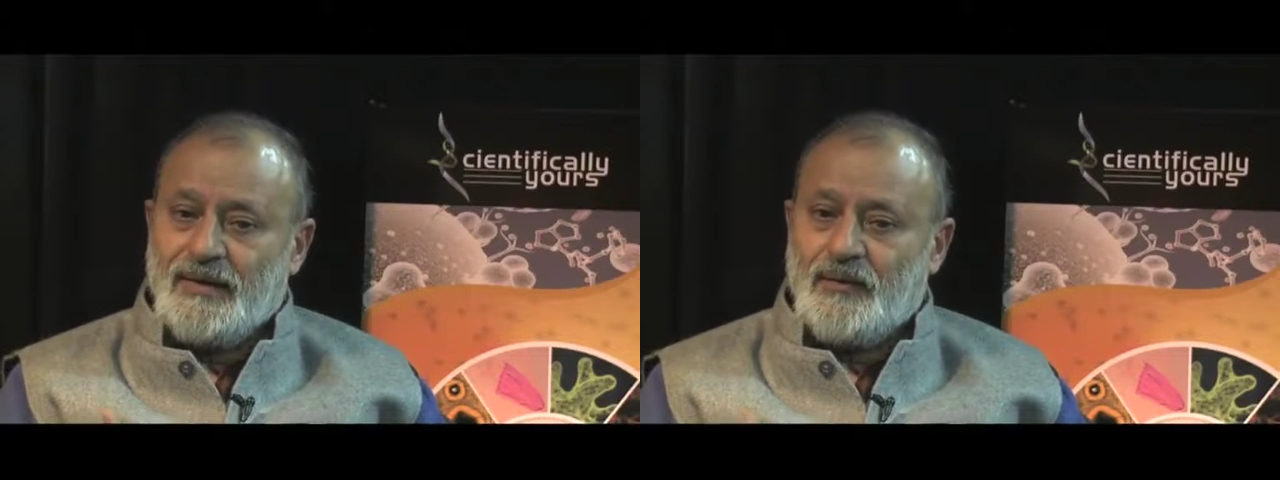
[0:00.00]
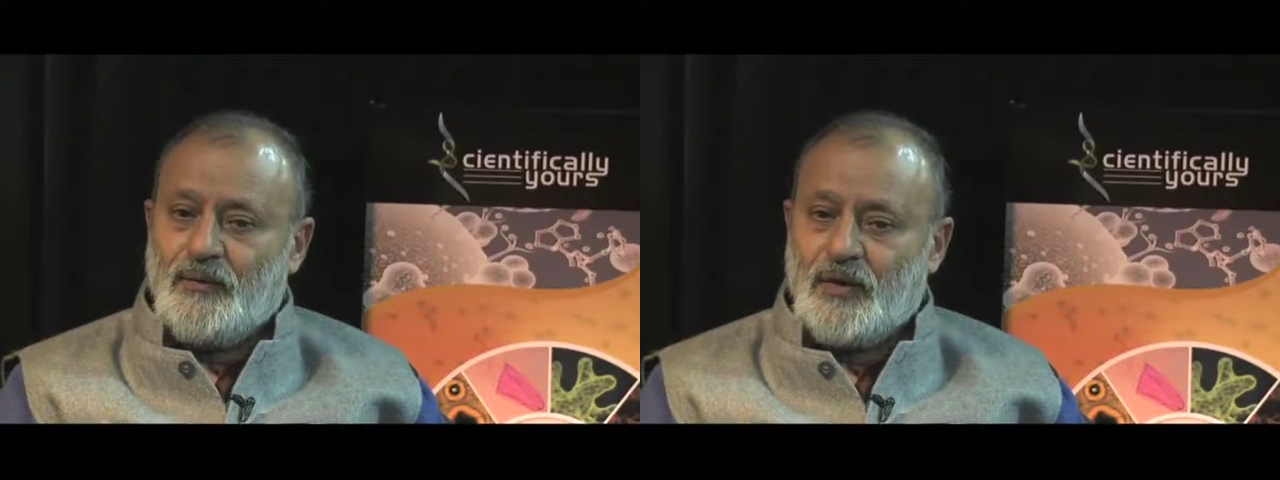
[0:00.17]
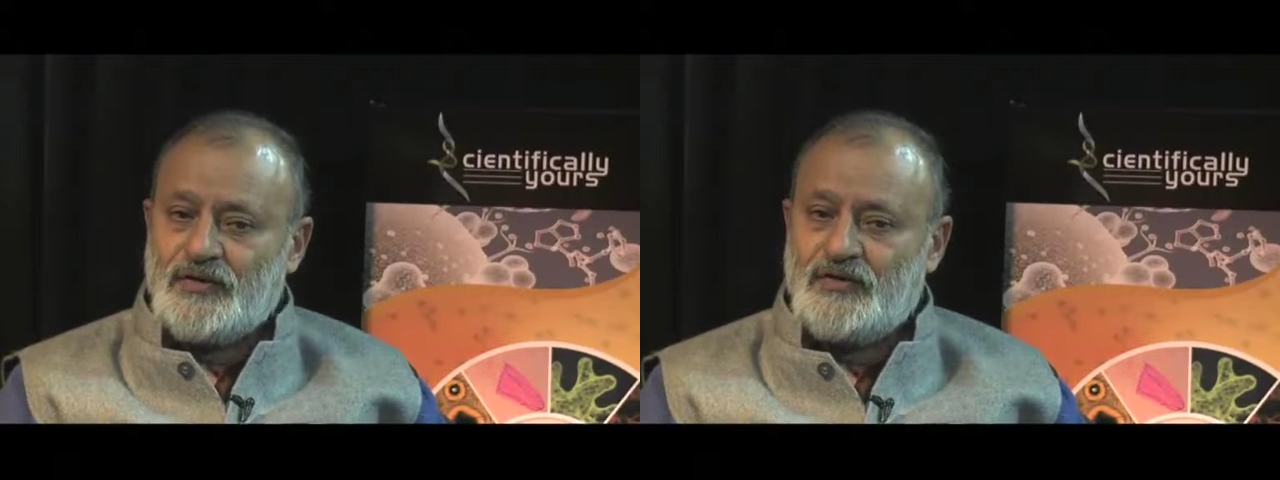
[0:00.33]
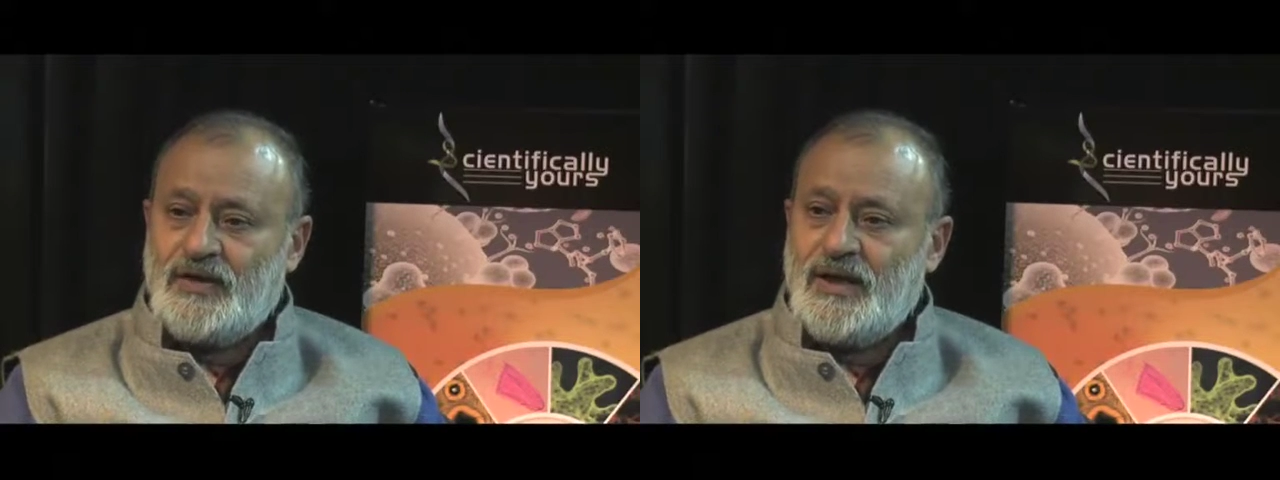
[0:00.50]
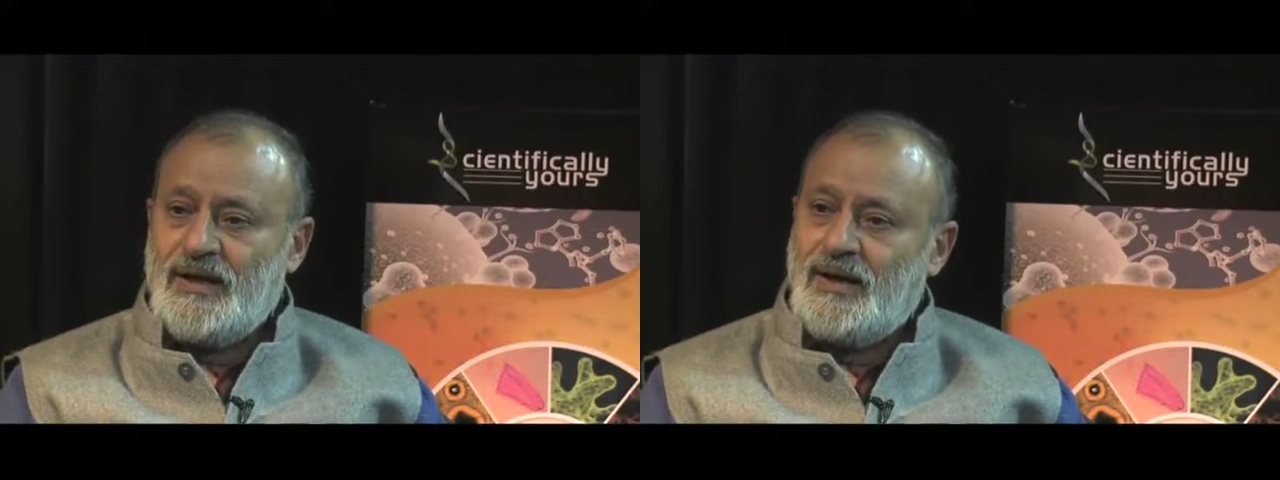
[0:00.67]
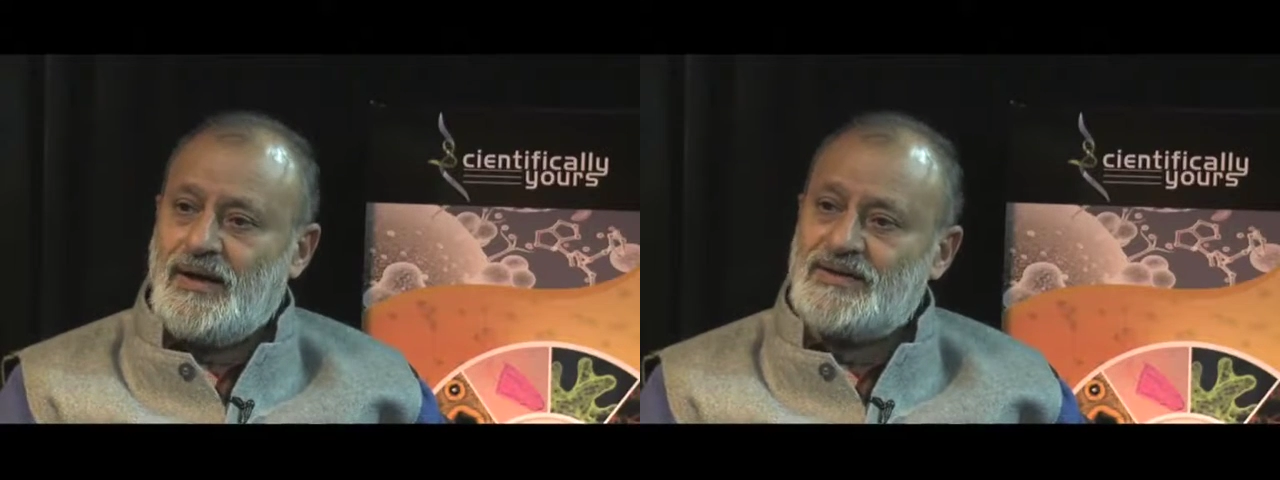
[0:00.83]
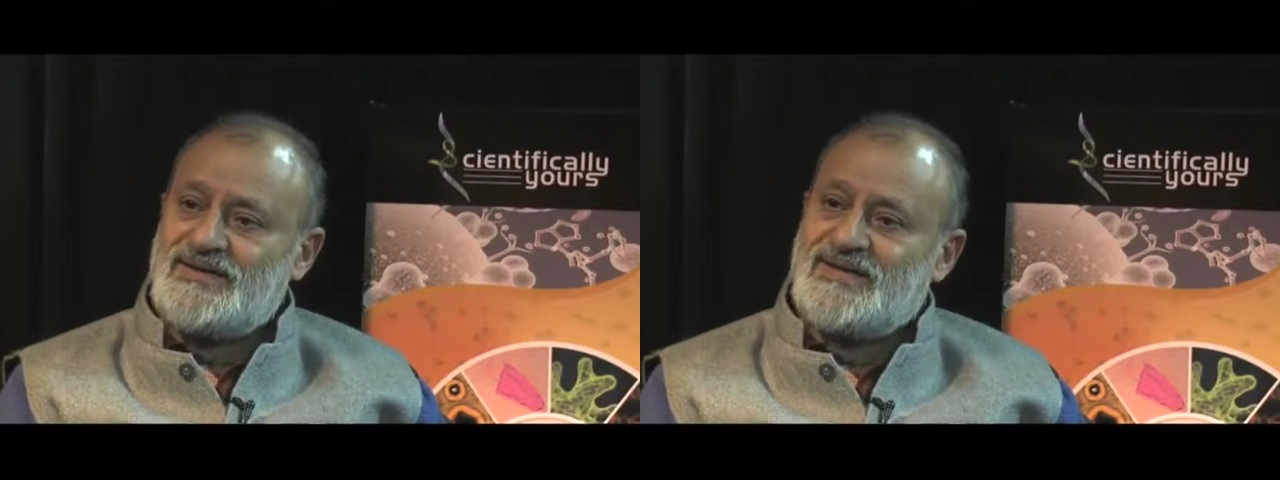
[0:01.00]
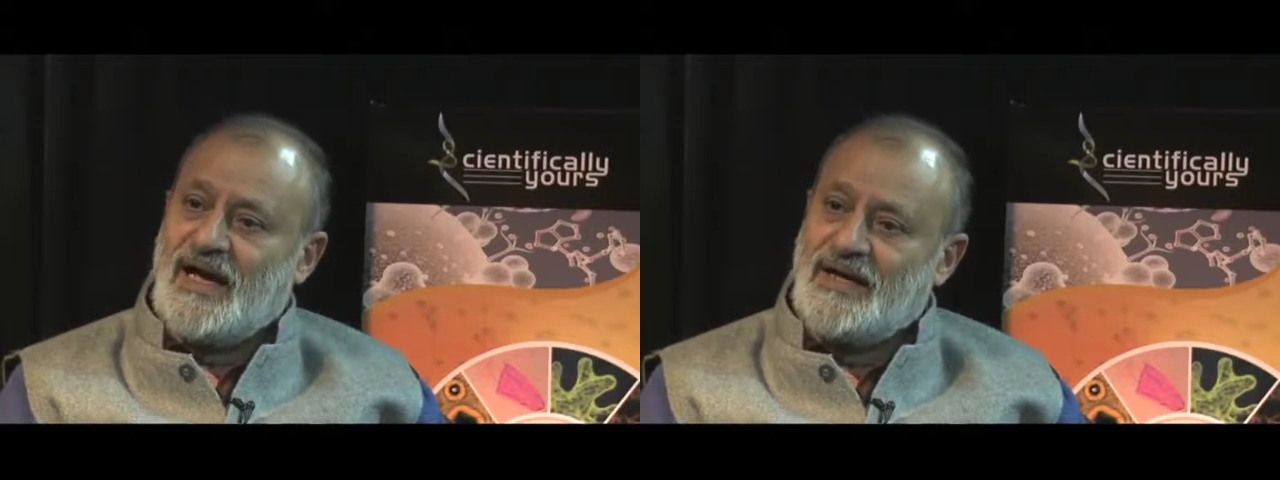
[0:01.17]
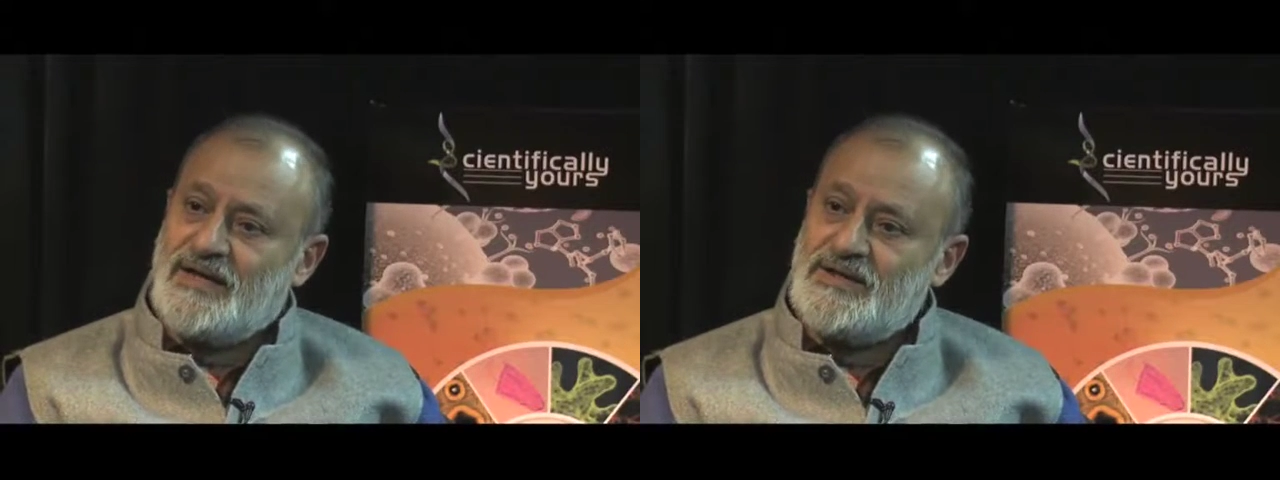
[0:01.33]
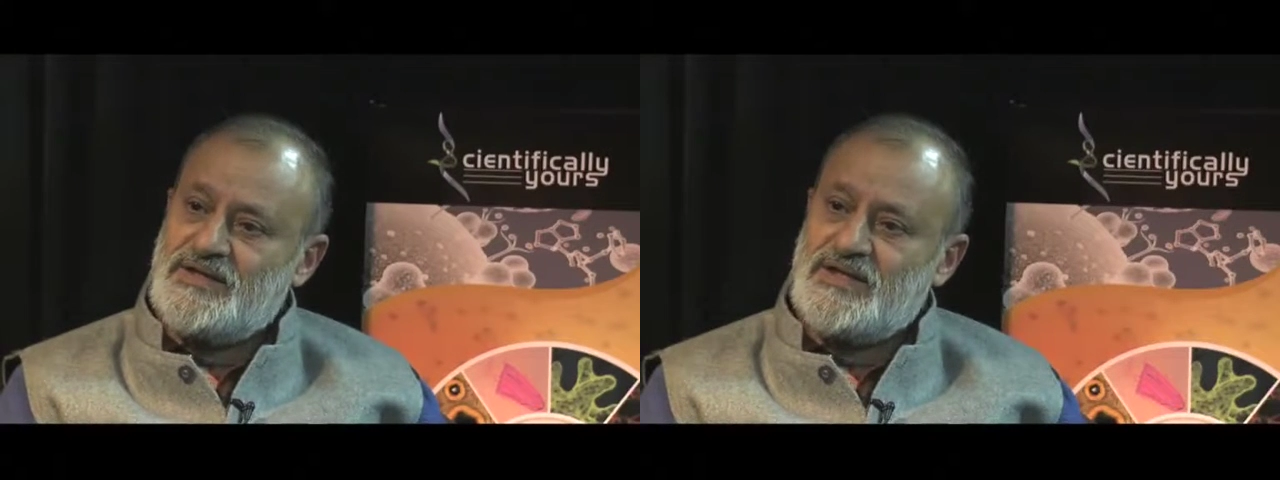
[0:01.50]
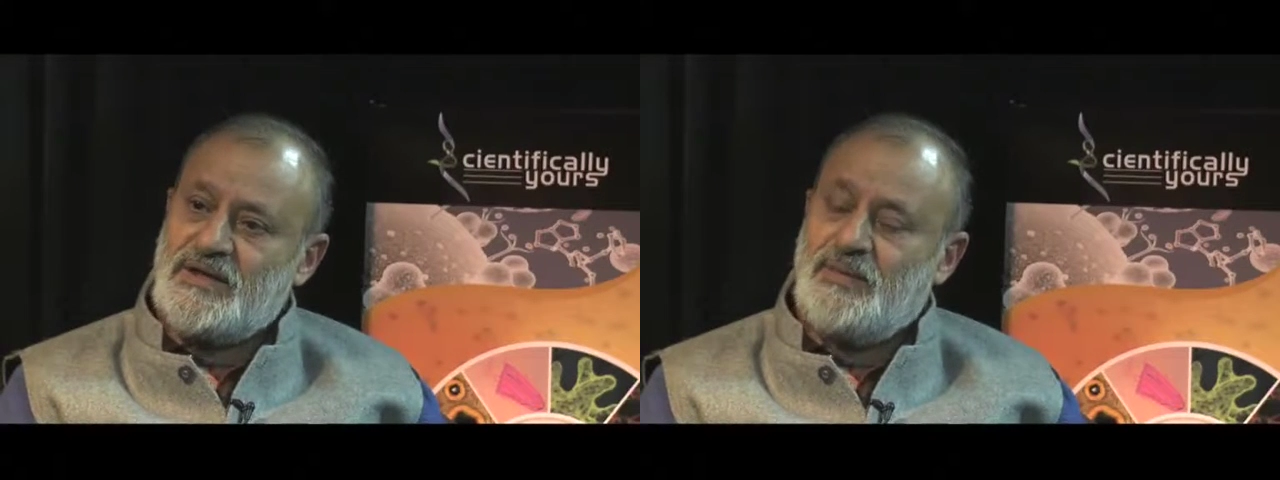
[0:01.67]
Was there a synergy